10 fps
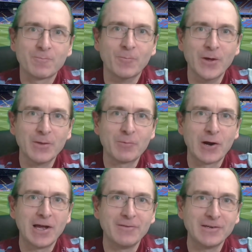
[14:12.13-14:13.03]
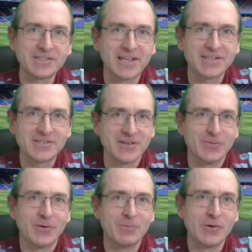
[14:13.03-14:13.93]
We're the pride of East Lancashire.
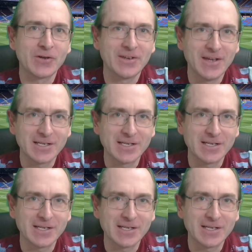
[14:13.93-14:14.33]
What more can you